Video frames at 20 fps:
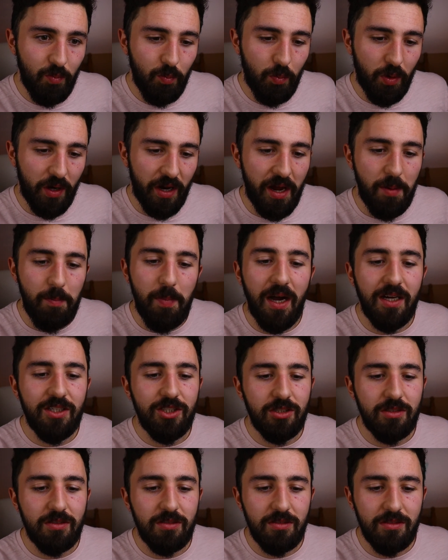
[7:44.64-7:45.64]
I
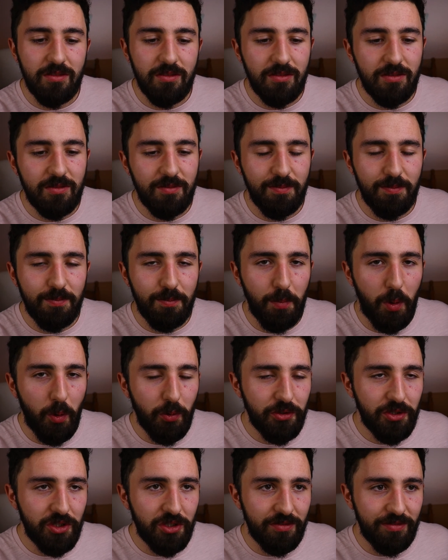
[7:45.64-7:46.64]
imagine
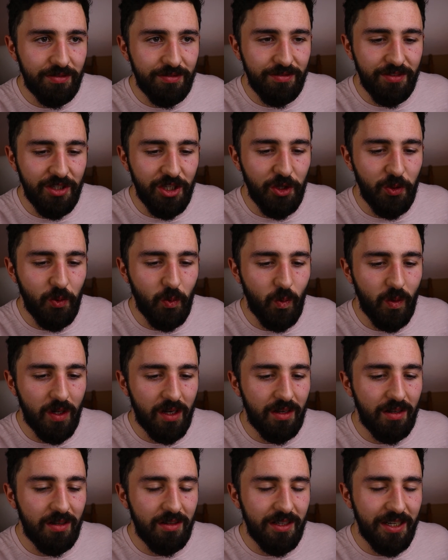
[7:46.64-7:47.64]
most of
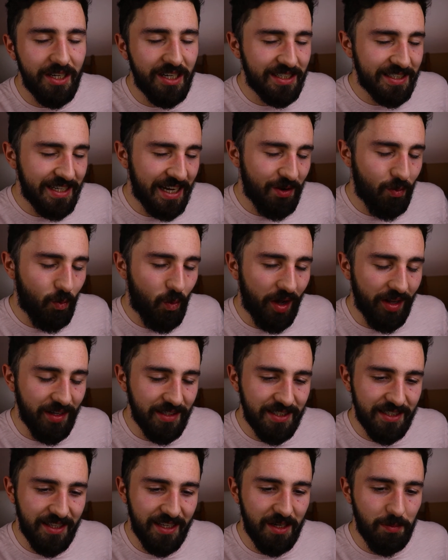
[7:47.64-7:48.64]
you it'll take a while
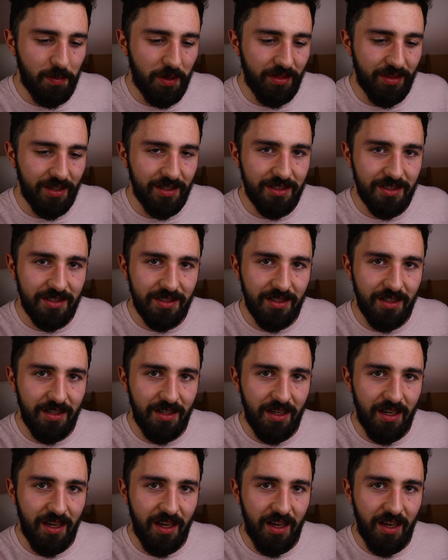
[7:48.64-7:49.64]
to think about this.
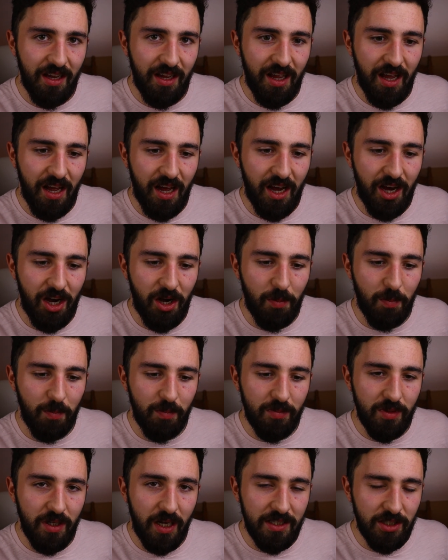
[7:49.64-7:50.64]

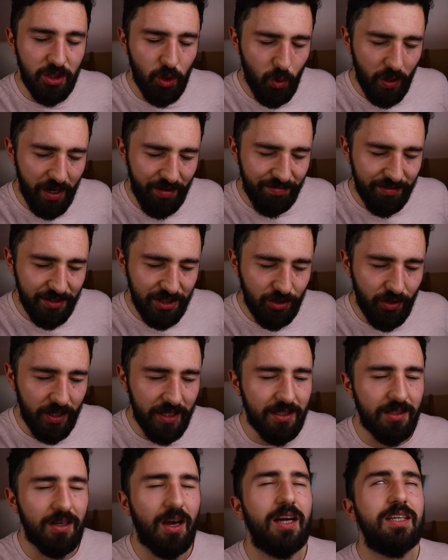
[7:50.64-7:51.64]
And don't get
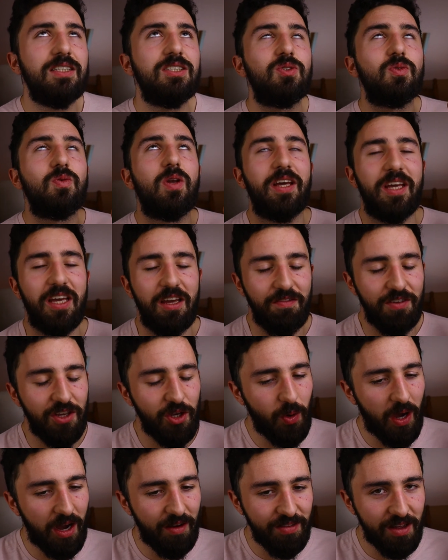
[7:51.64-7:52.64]
frustrated. Like, if
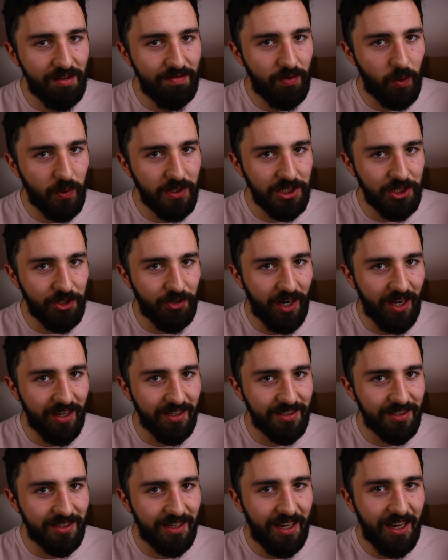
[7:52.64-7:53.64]
you have that voice in your
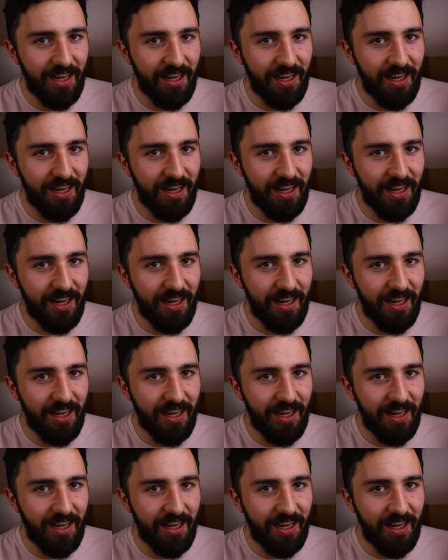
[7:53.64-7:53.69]
head